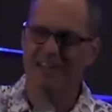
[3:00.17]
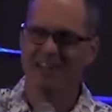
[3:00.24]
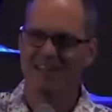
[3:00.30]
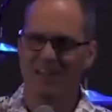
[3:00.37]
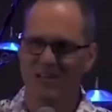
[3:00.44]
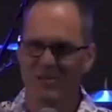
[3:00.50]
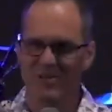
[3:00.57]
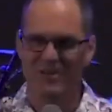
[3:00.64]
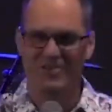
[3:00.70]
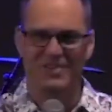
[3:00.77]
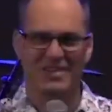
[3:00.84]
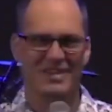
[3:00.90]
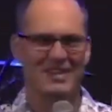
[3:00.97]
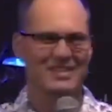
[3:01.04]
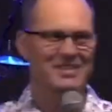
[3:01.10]
Now, you ready for
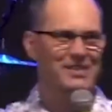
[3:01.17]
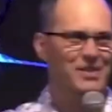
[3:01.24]
this?